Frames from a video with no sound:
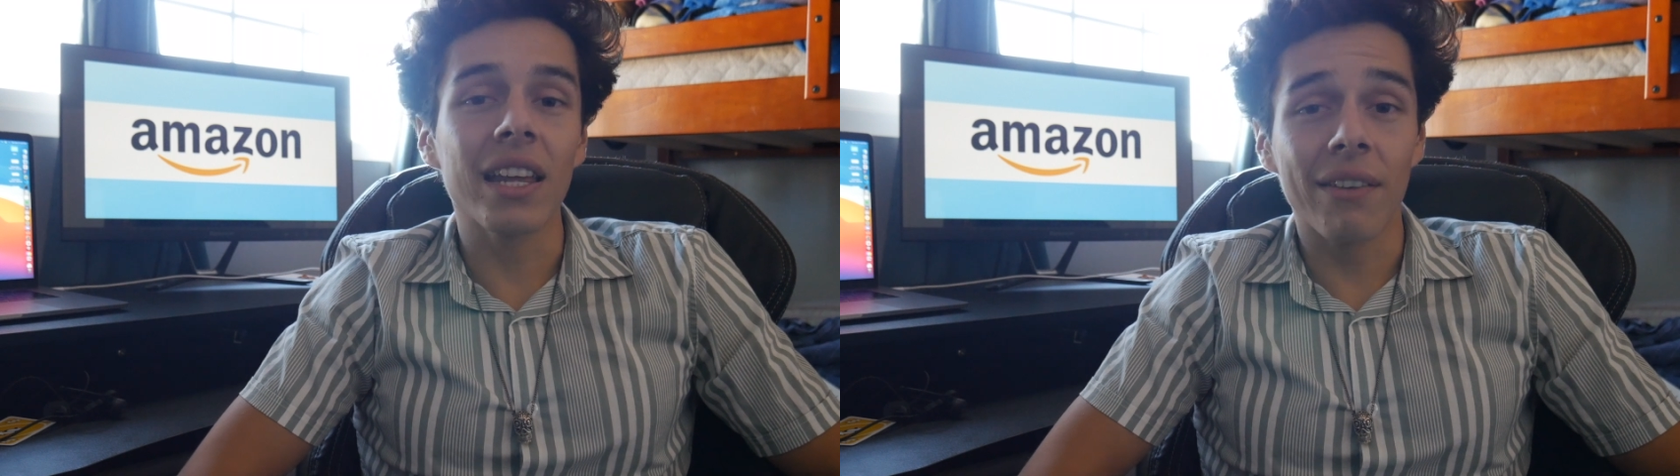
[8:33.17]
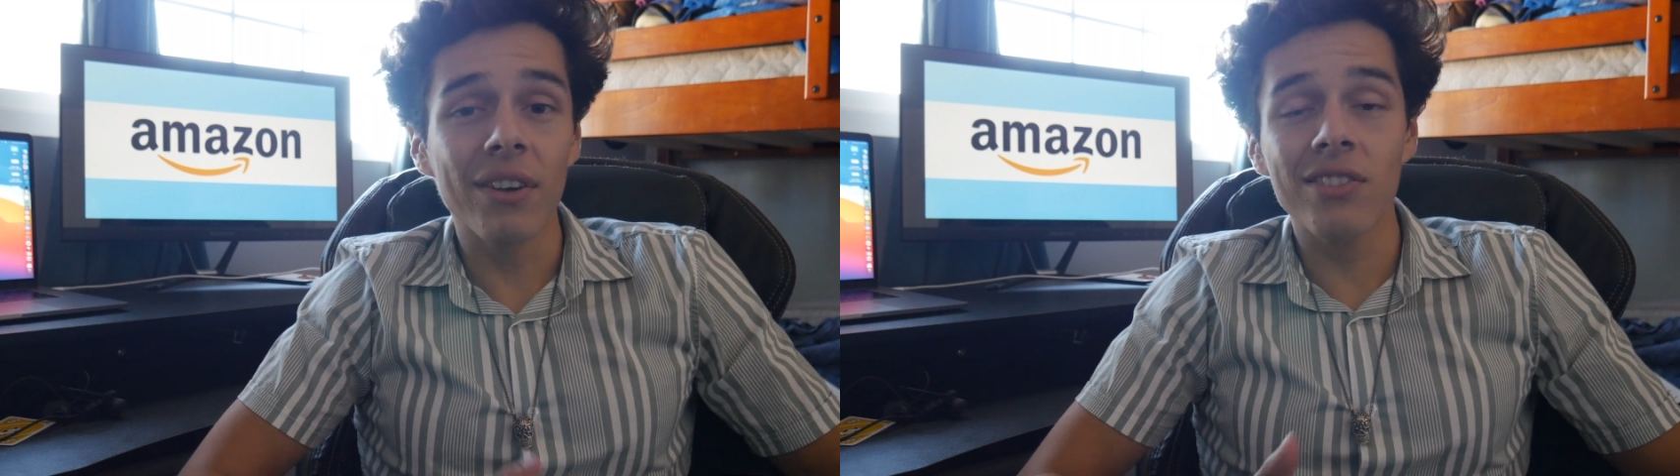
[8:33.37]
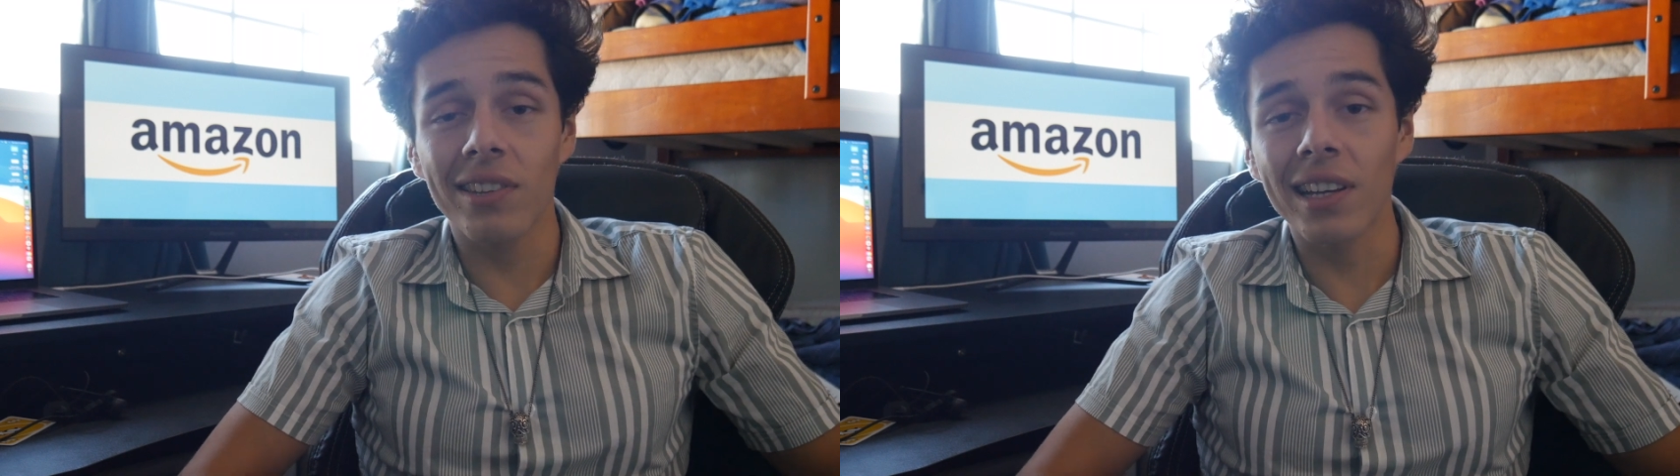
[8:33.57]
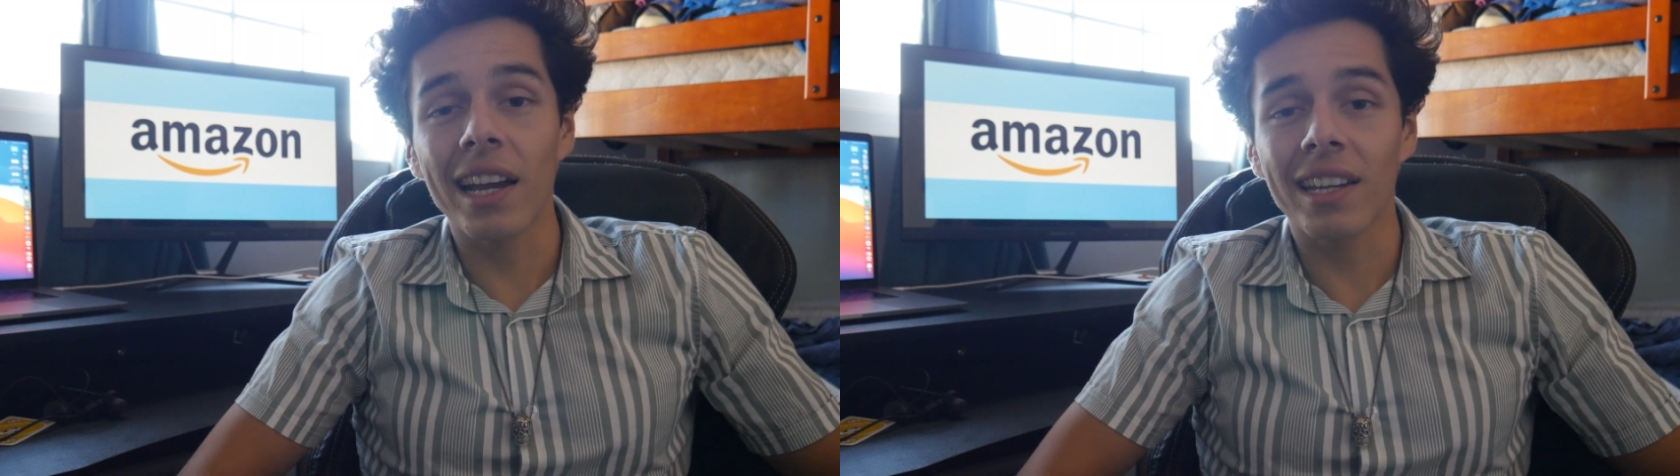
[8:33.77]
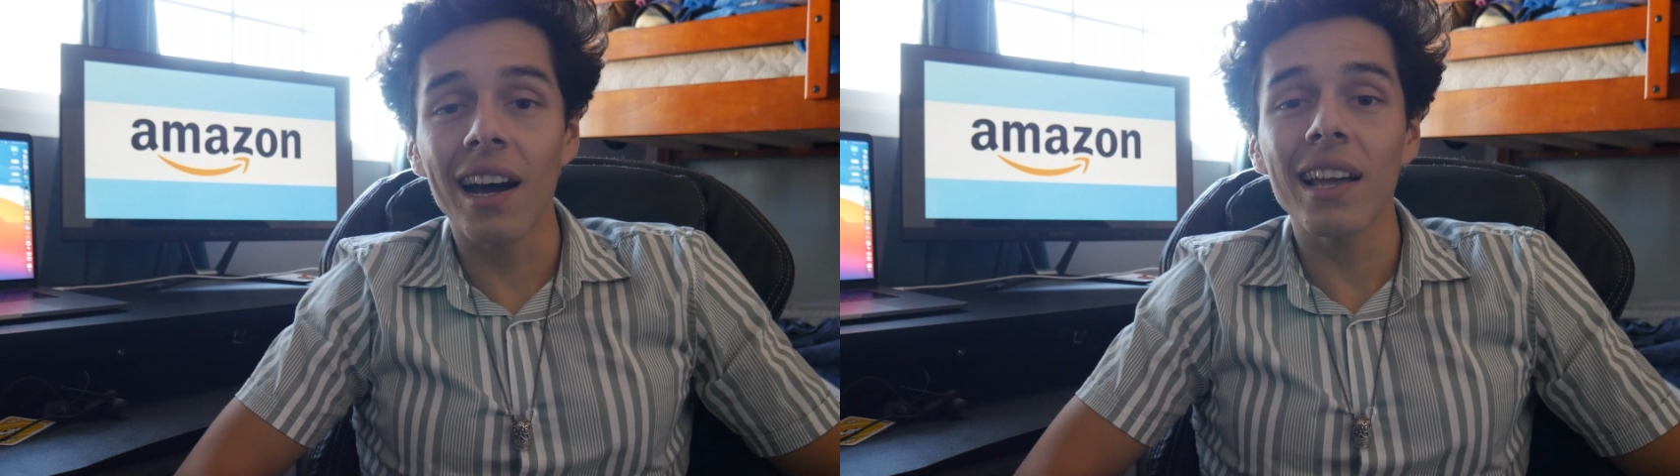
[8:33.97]
and eventually
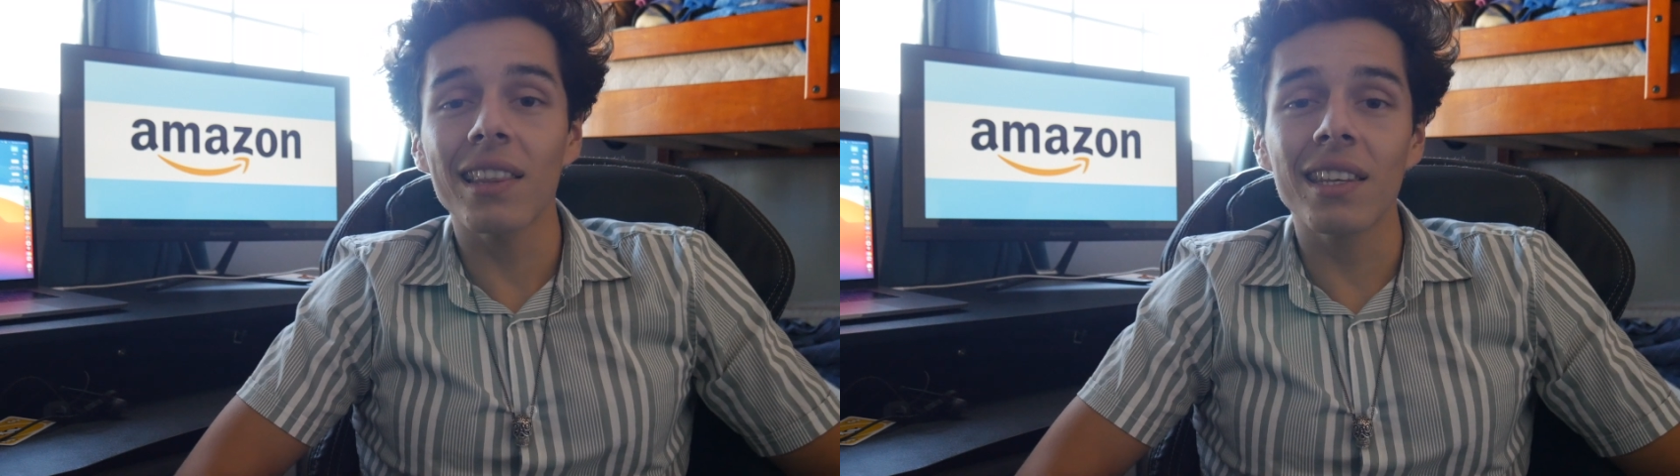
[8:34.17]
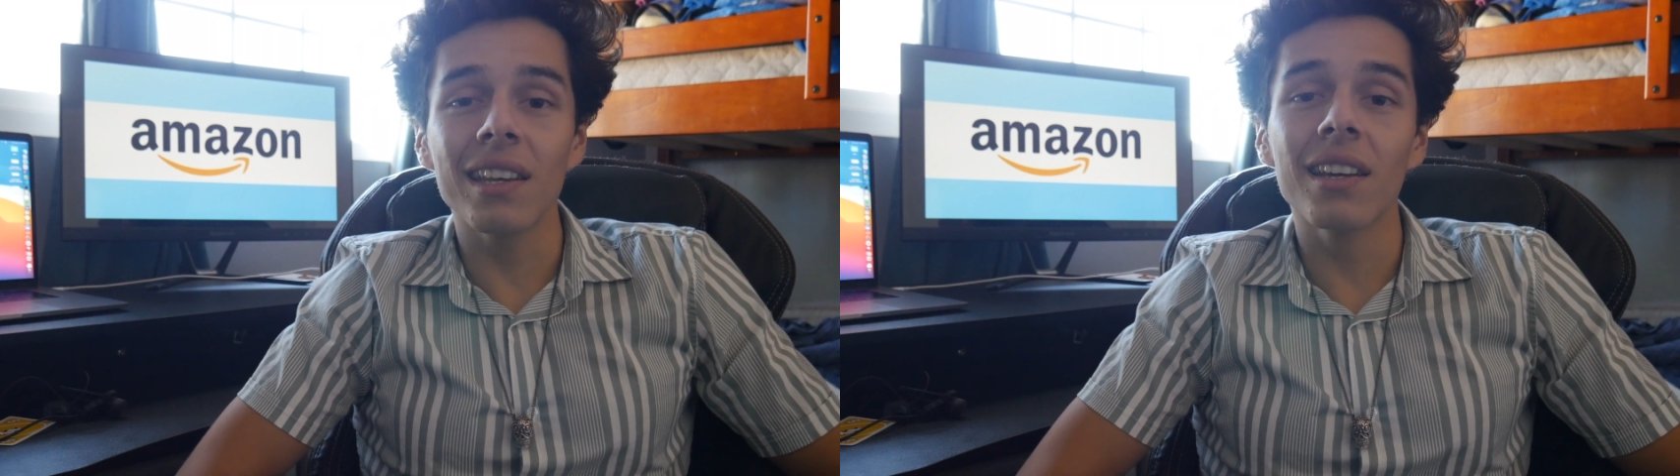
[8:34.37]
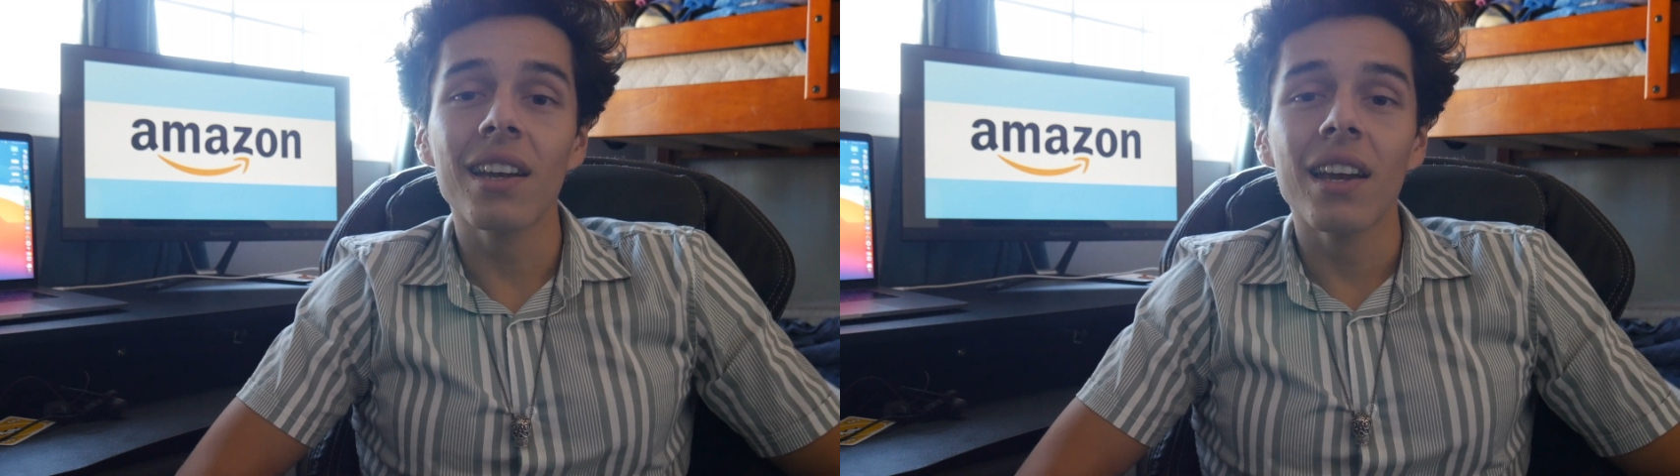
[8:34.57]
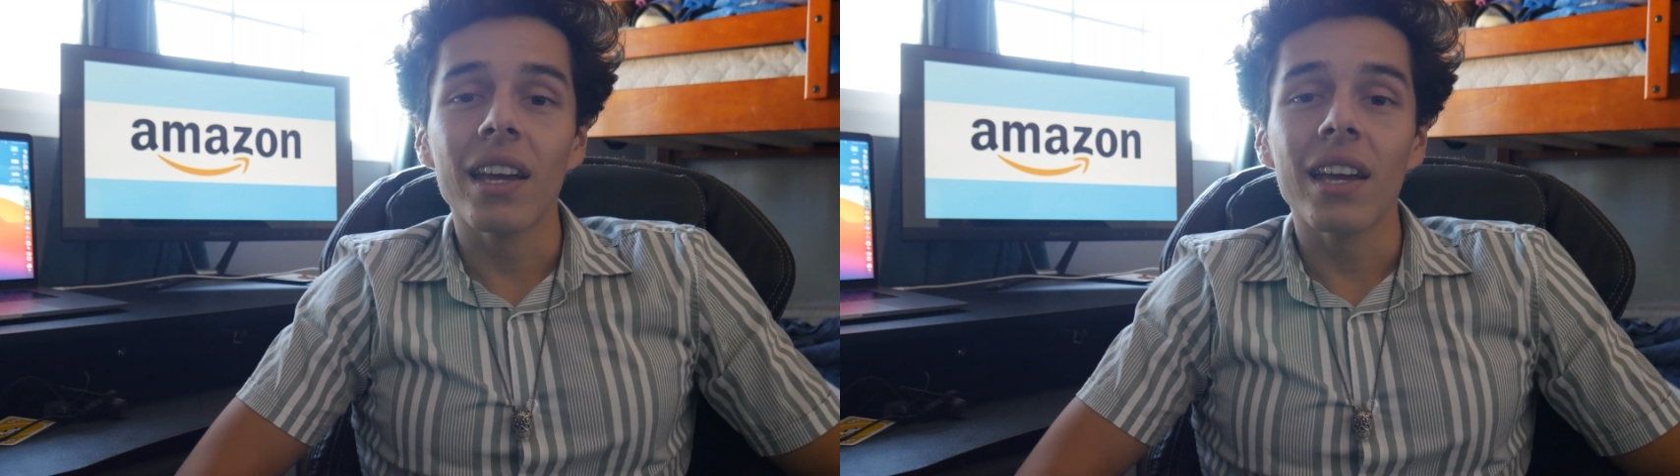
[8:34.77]
I got the